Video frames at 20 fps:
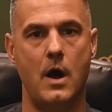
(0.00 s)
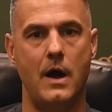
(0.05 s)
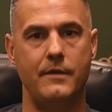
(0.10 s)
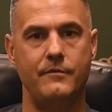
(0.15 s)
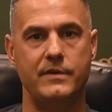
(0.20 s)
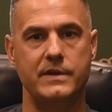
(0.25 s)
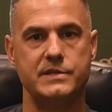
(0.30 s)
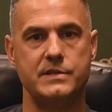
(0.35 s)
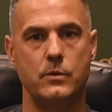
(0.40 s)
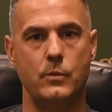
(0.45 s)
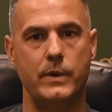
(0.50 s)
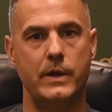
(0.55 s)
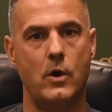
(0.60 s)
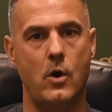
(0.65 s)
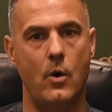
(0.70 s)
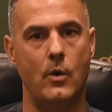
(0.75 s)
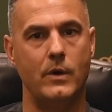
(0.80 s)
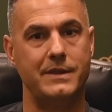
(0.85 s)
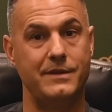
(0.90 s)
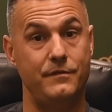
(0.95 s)
Obviously, we
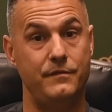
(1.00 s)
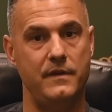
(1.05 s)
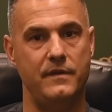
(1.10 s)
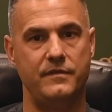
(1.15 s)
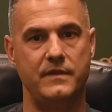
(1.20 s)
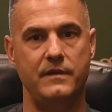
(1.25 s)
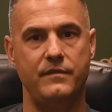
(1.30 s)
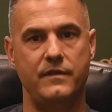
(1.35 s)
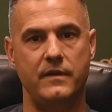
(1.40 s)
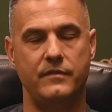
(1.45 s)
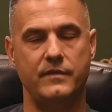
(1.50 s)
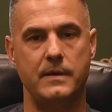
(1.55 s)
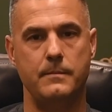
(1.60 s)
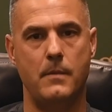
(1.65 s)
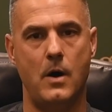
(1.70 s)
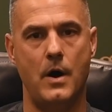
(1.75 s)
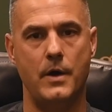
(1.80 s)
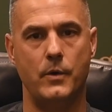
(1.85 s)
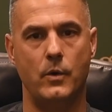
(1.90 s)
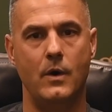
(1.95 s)
call it the 50-50
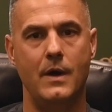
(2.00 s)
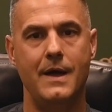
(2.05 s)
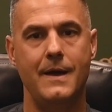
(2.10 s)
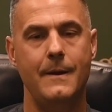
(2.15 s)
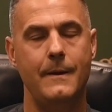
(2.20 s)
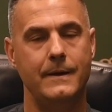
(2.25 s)
model.